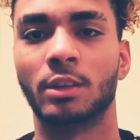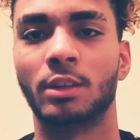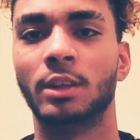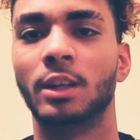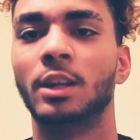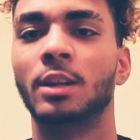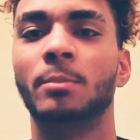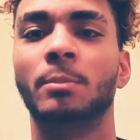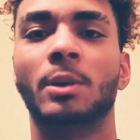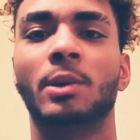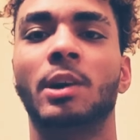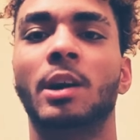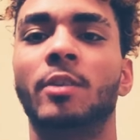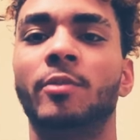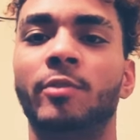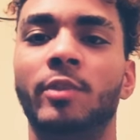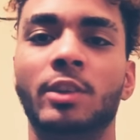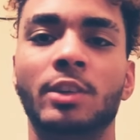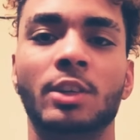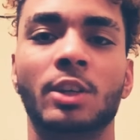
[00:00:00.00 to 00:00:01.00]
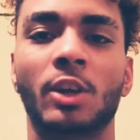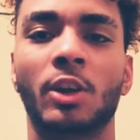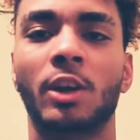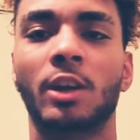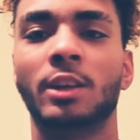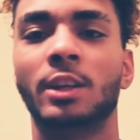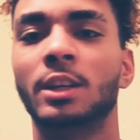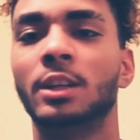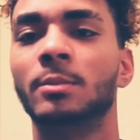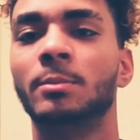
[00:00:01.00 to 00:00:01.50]
Let them know how funny you
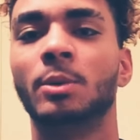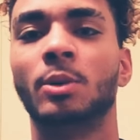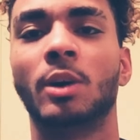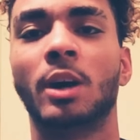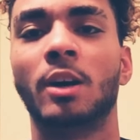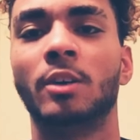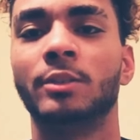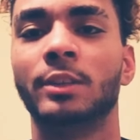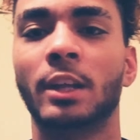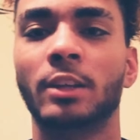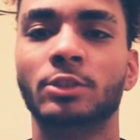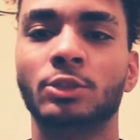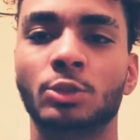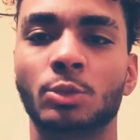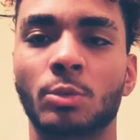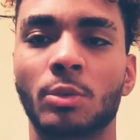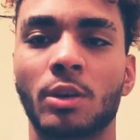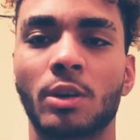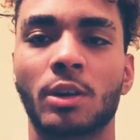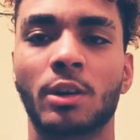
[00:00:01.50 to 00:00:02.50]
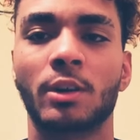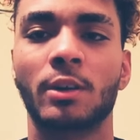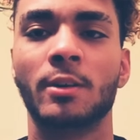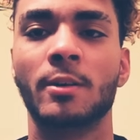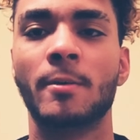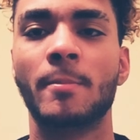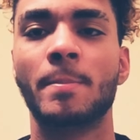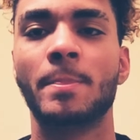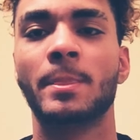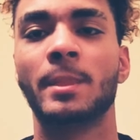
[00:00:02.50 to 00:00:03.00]
are. Let them know how nice you are
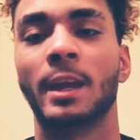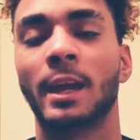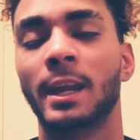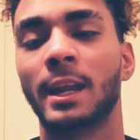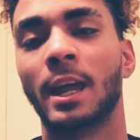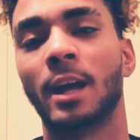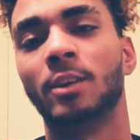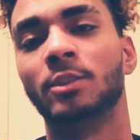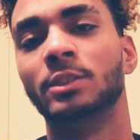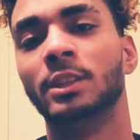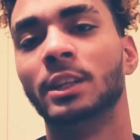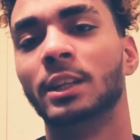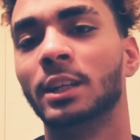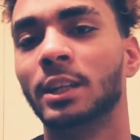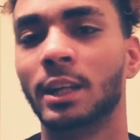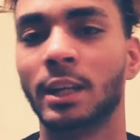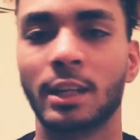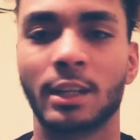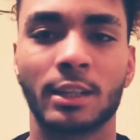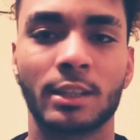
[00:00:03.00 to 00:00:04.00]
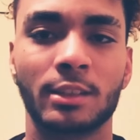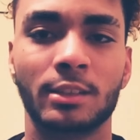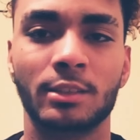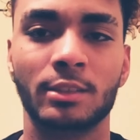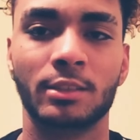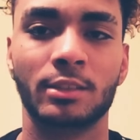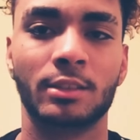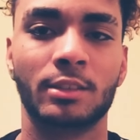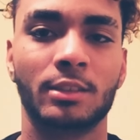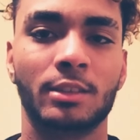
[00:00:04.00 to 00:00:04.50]
and how dedicated
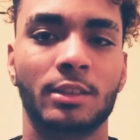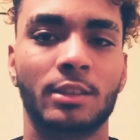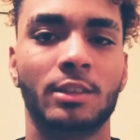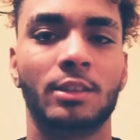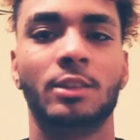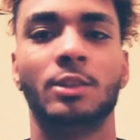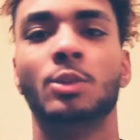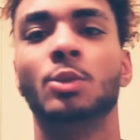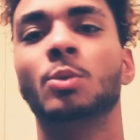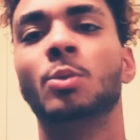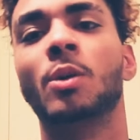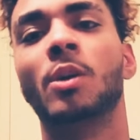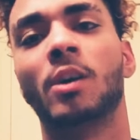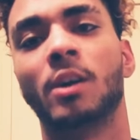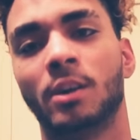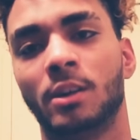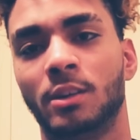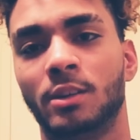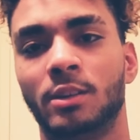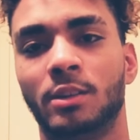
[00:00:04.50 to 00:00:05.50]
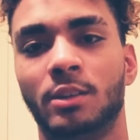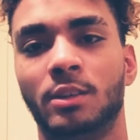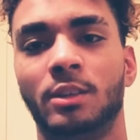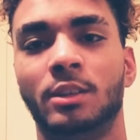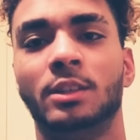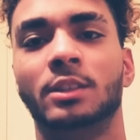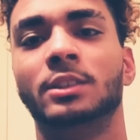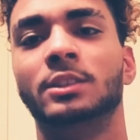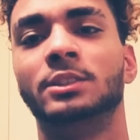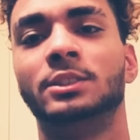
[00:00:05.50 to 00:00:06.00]
you are.
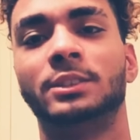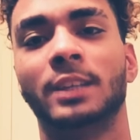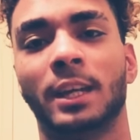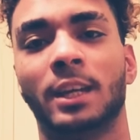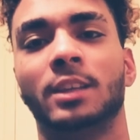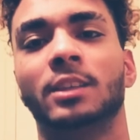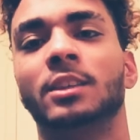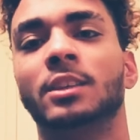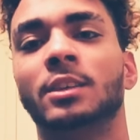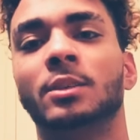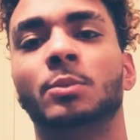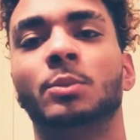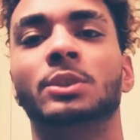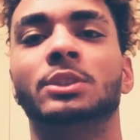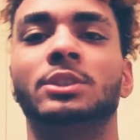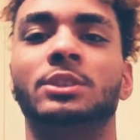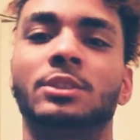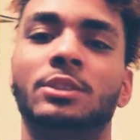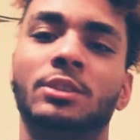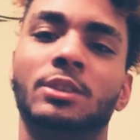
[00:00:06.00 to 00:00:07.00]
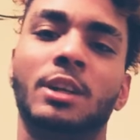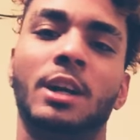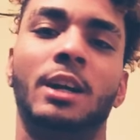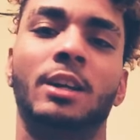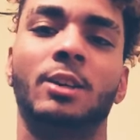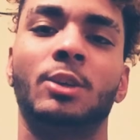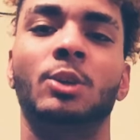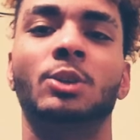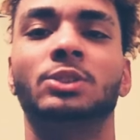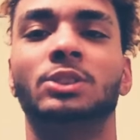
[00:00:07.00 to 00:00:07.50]
Secondly, which
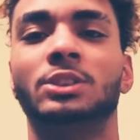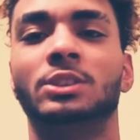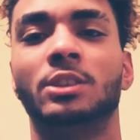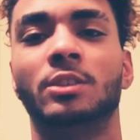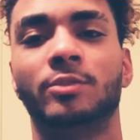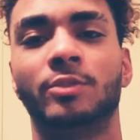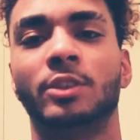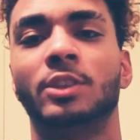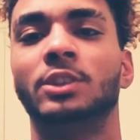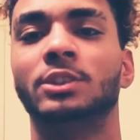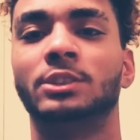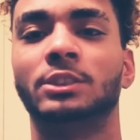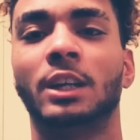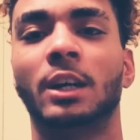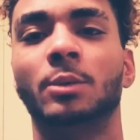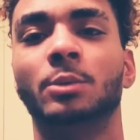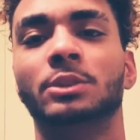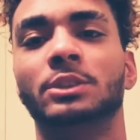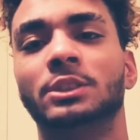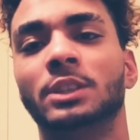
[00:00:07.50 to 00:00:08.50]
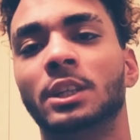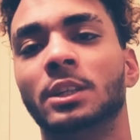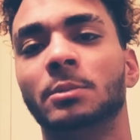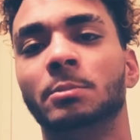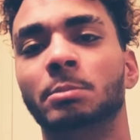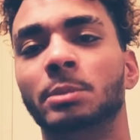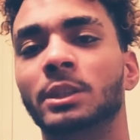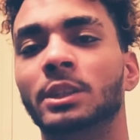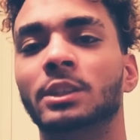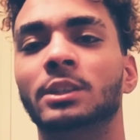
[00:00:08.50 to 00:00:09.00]
kind of goes on to the first, I would say
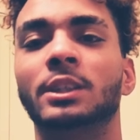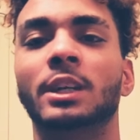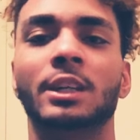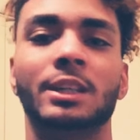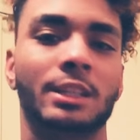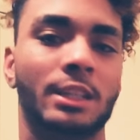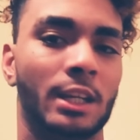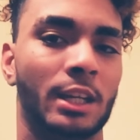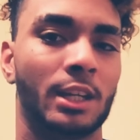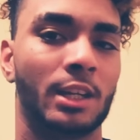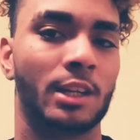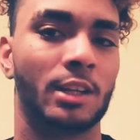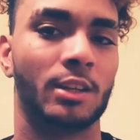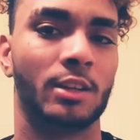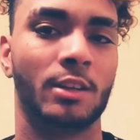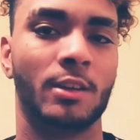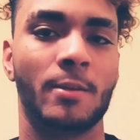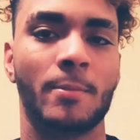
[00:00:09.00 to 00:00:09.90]
be dedicated.